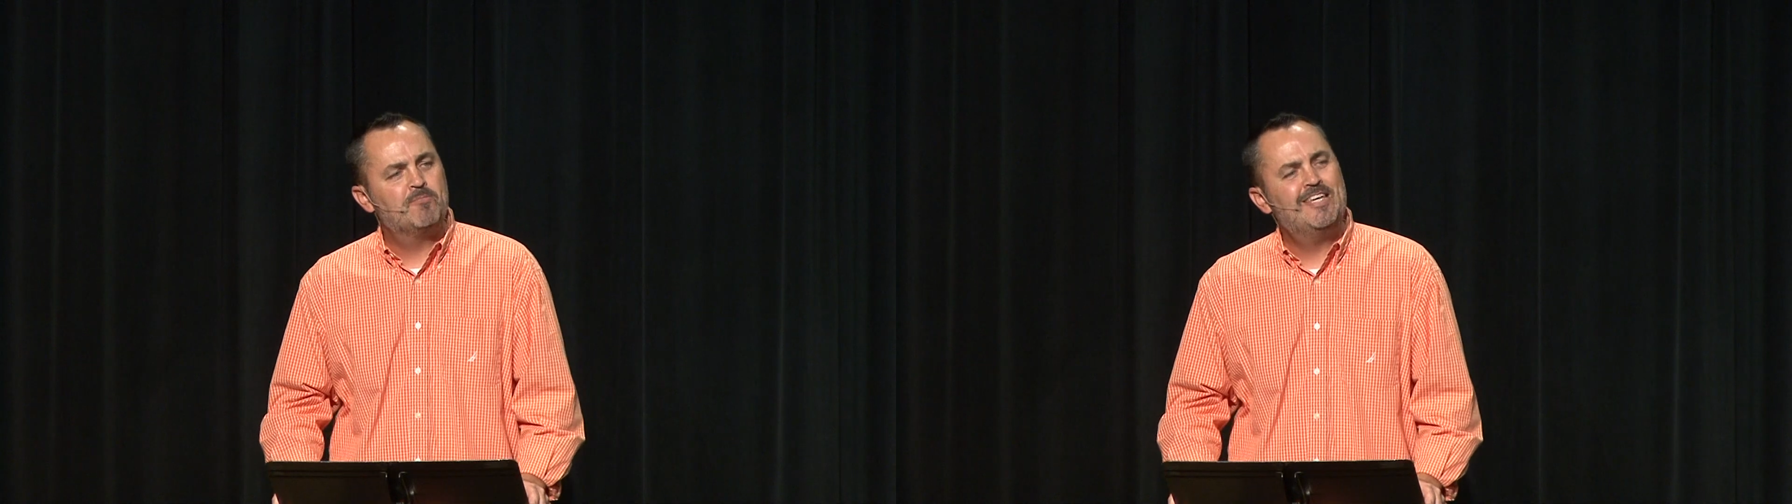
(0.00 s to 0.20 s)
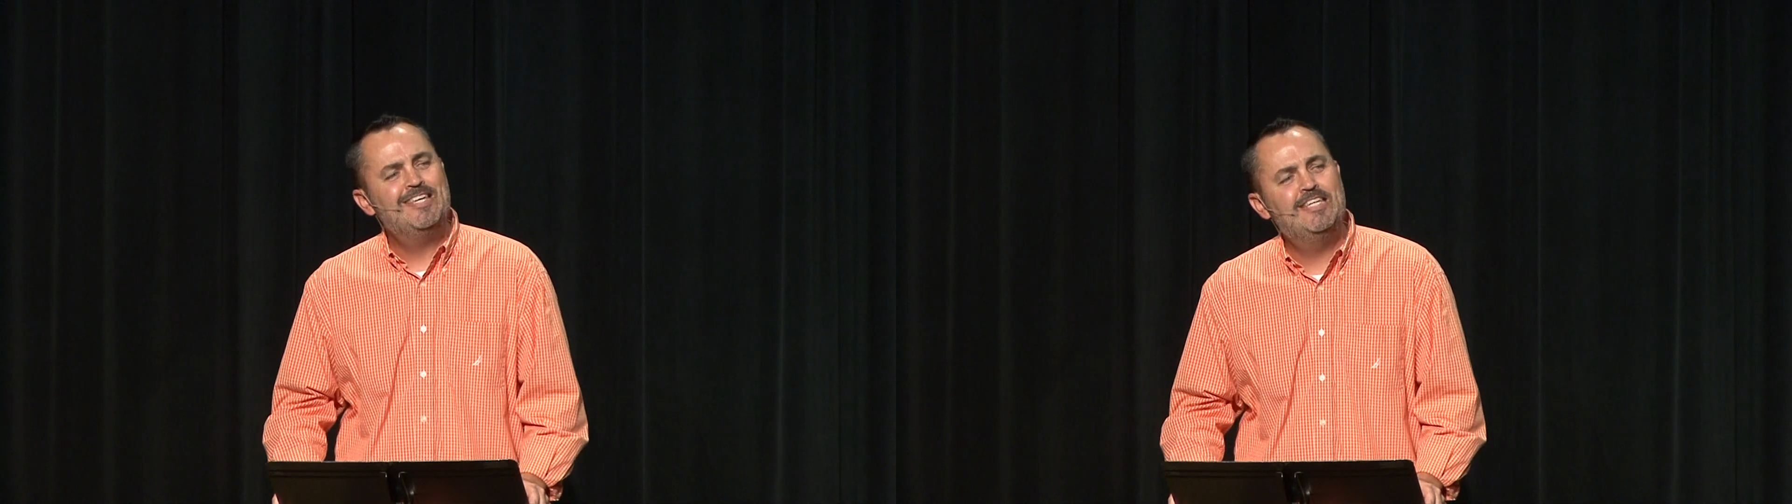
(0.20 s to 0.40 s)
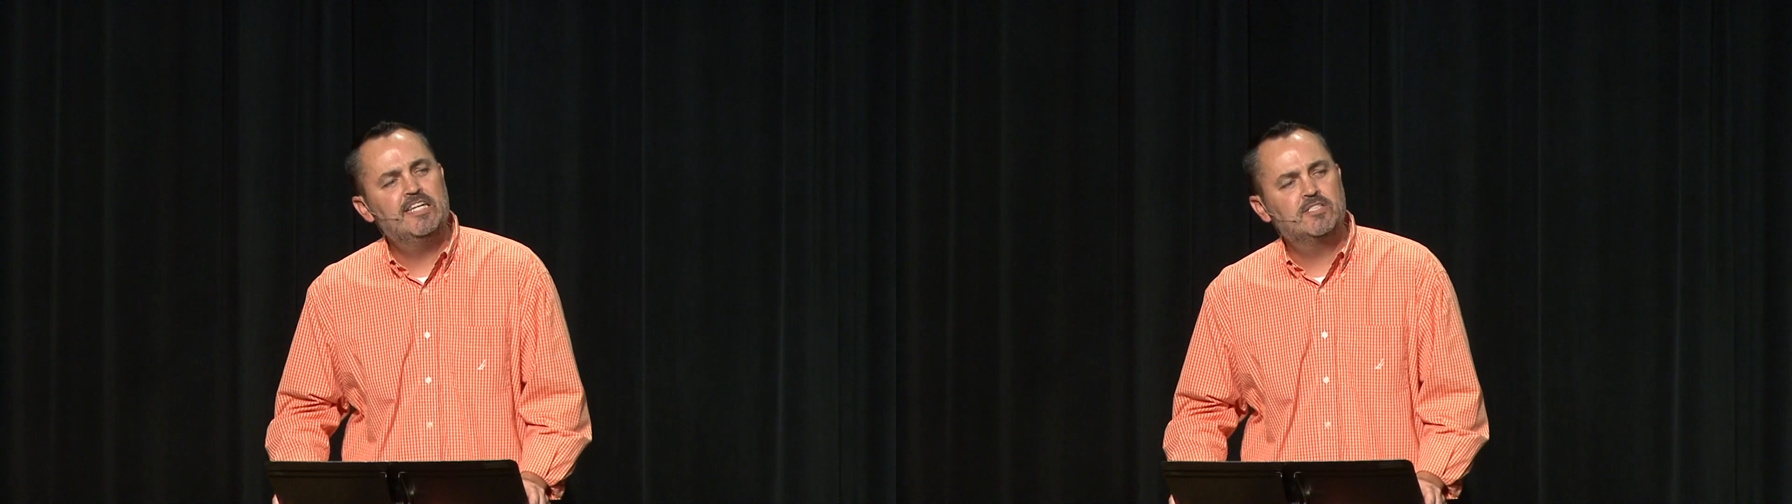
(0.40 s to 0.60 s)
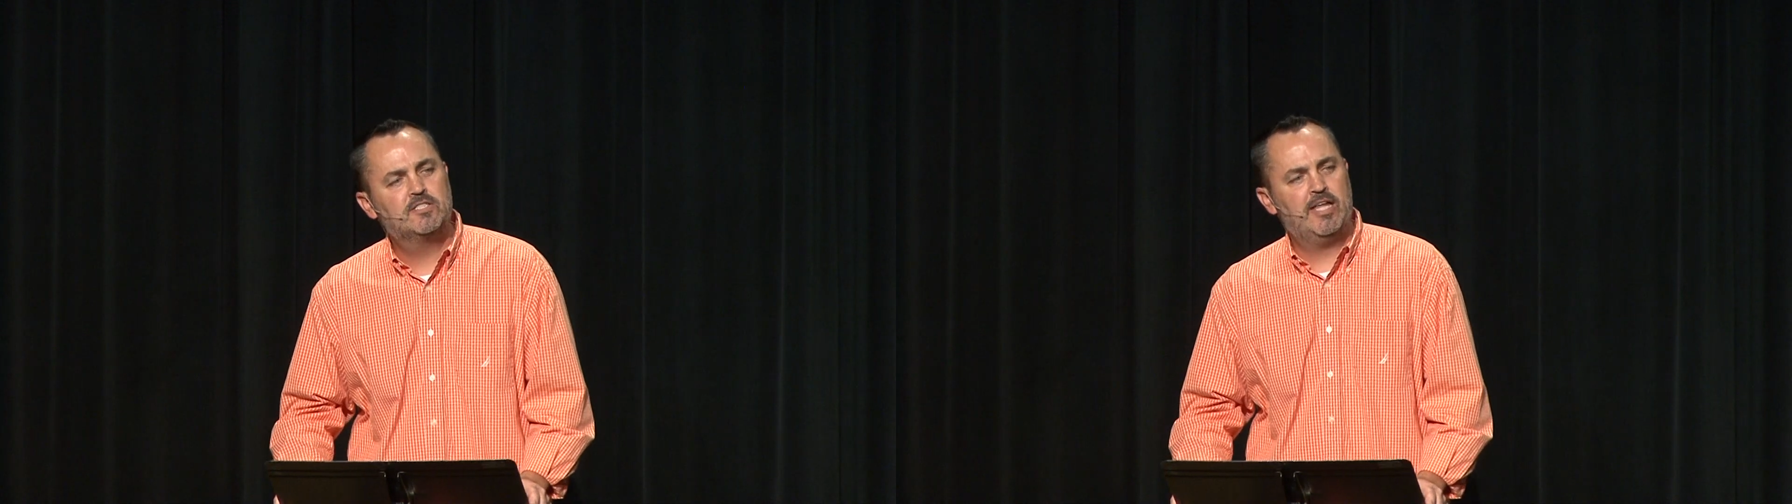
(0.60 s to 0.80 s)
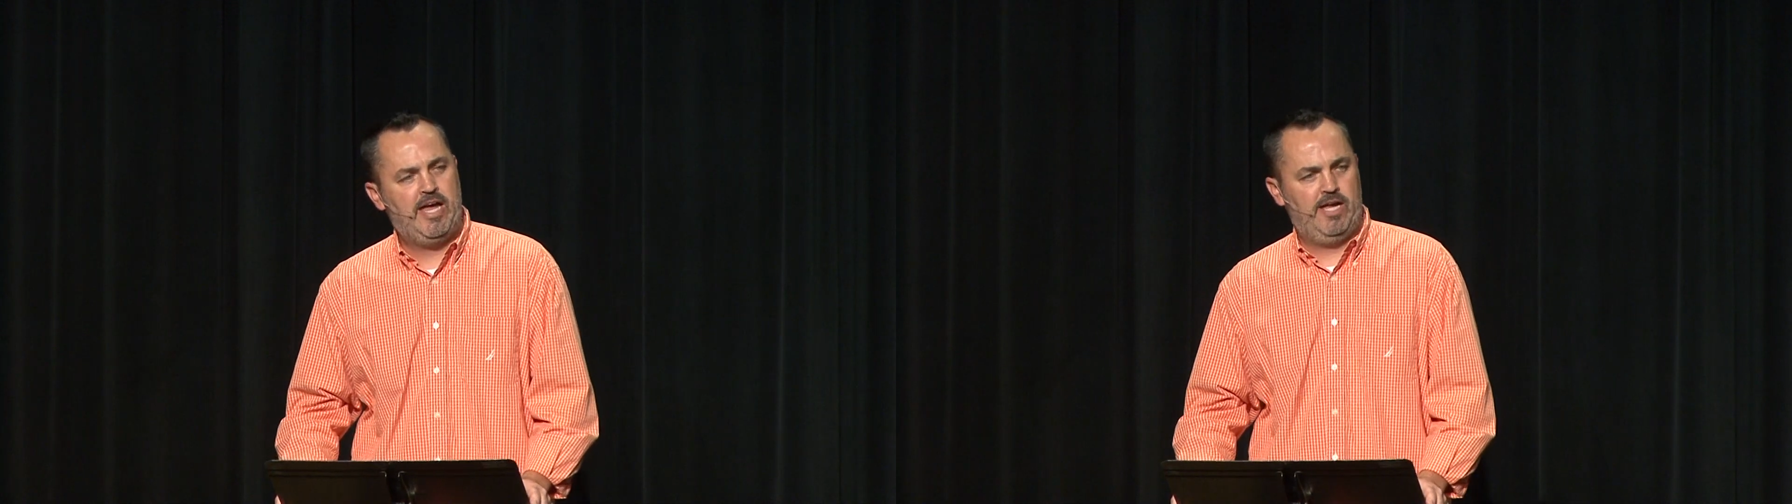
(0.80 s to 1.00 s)
He gets
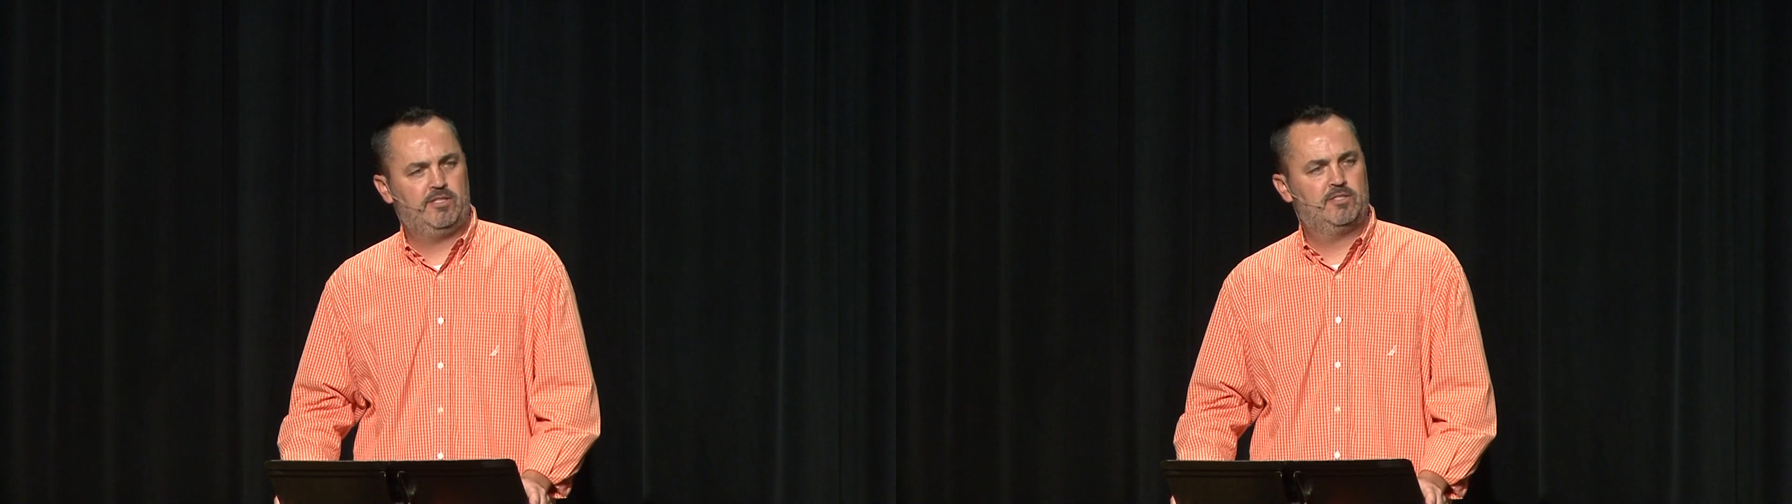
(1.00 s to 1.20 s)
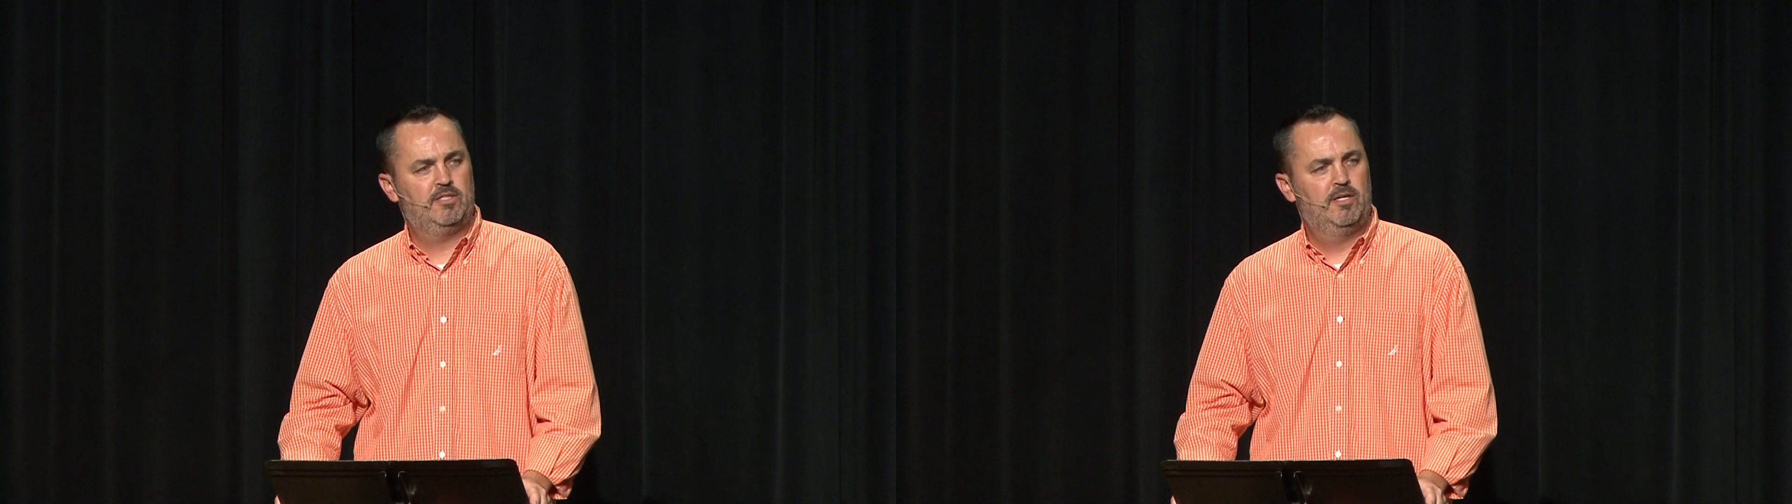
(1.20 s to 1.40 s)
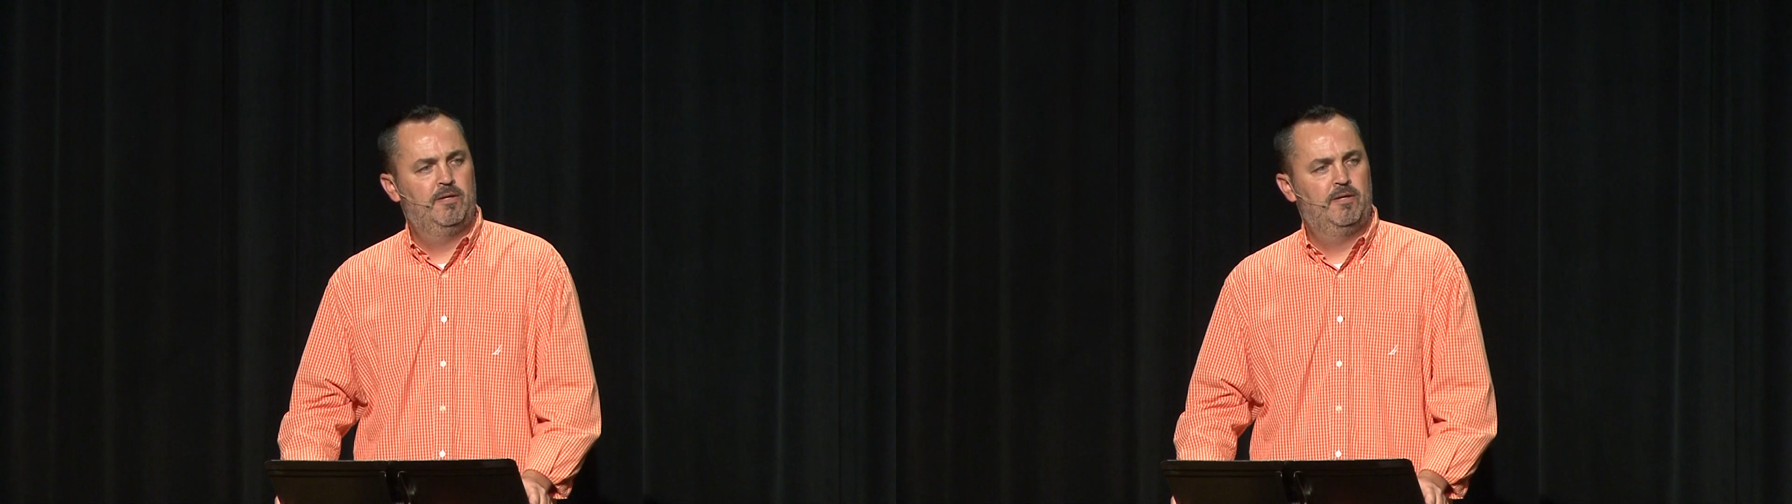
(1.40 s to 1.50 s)
that.